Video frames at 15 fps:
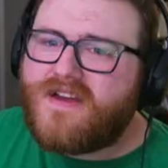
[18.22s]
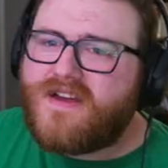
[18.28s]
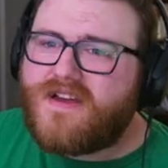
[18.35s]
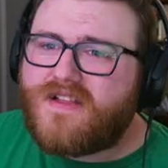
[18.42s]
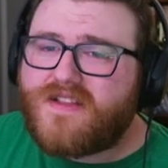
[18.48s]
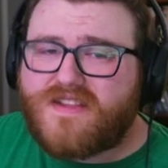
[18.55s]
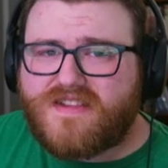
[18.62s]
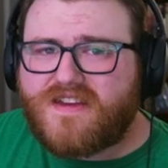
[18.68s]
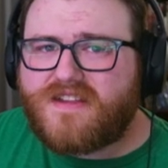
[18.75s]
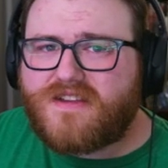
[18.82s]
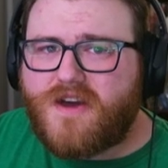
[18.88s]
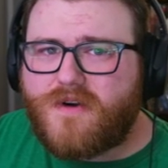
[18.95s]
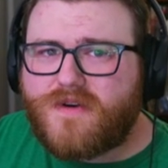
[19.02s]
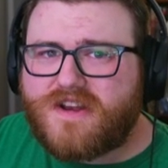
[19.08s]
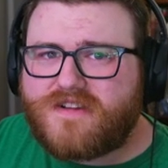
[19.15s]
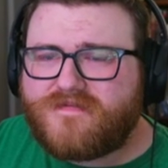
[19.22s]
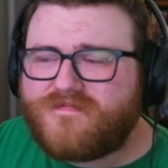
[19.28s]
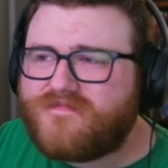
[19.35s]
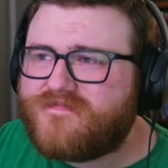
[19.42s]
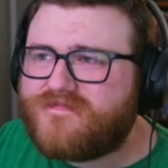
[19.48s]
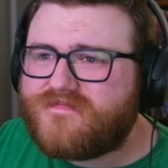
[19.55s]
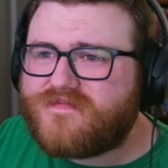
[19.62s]
Let's get going.
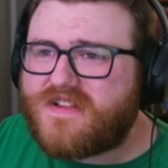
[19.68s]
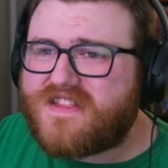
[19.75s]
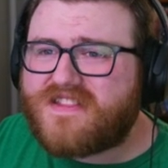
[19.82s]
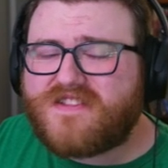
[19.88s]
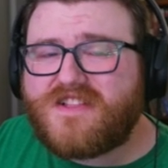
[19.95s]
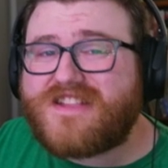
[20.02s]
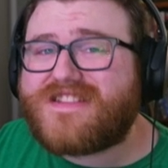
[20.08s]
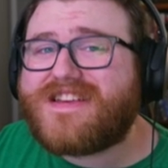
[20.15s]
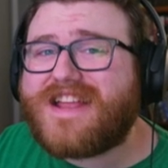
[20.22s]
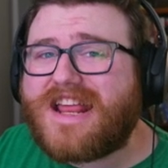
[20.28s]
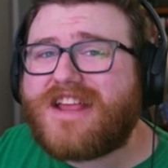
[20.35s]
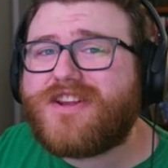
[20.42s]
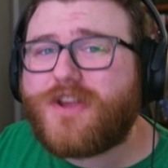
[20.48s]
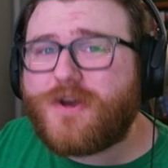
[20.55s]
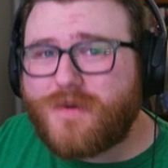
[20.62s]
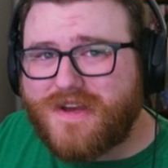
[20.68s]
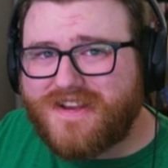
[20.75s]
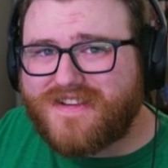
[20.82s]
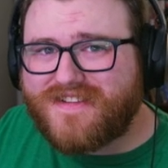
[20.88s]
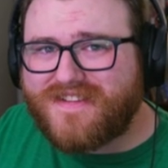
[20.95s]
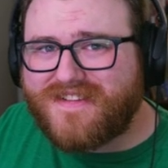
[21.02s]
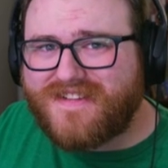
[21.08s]
Let's let's get into it,
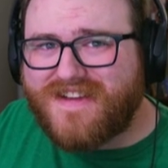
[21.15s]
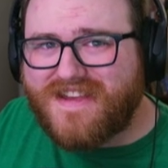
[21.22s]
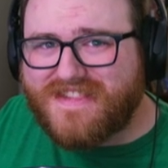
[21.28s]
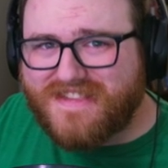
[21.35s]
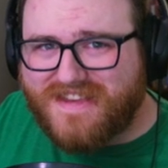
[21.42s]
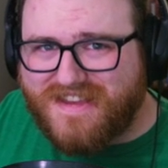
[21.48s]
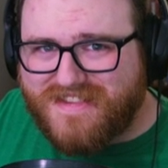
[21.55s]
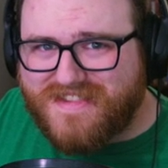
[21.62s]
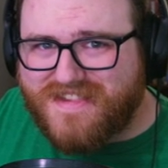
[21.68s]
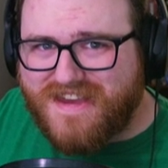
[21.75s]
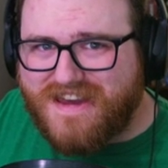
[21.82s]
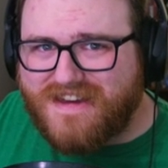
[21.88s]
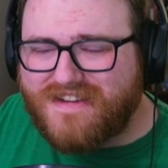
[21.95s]
as the kids say.